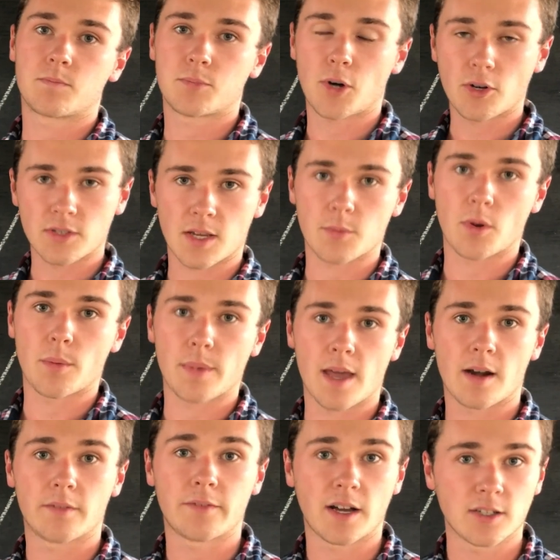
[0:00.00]
protein won't be
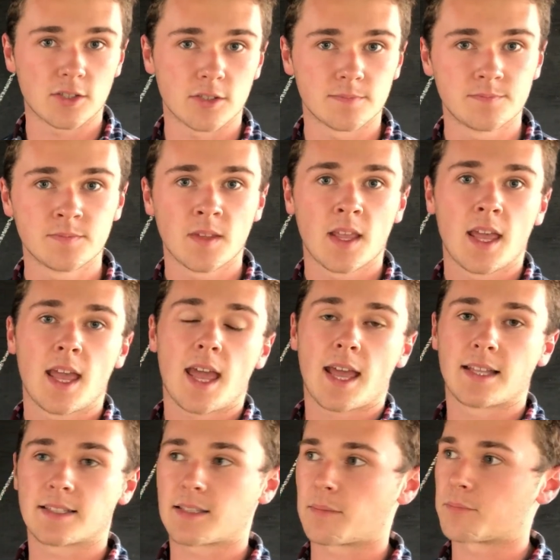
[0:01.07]
able to function,
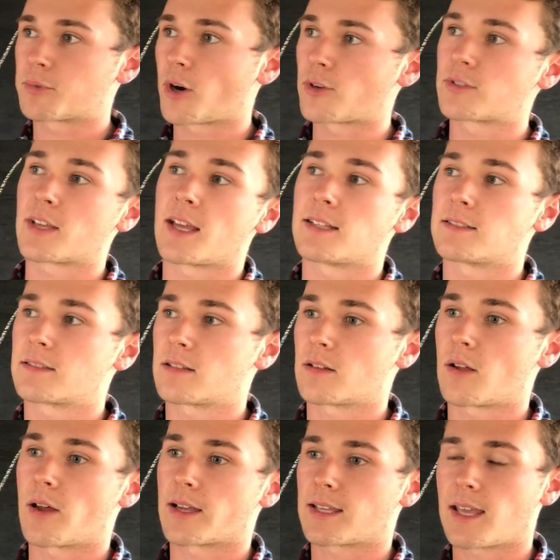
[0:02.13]
and some proteins
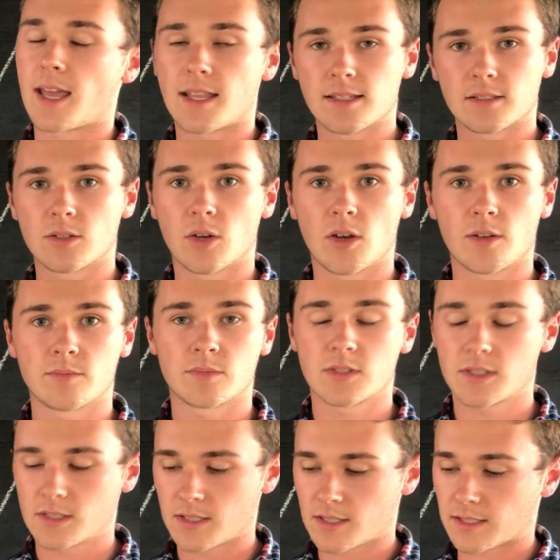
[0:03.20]
like
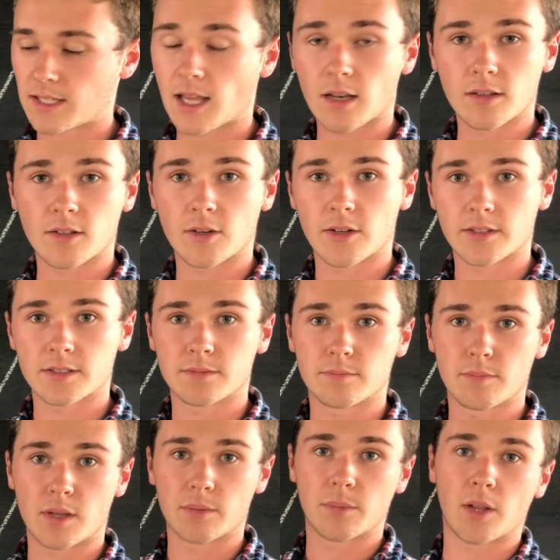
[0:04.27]
enzymes catalyze
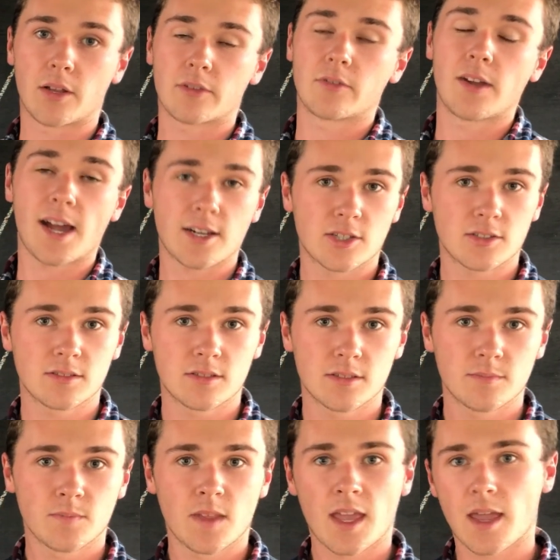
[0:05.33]
metabolic reactions,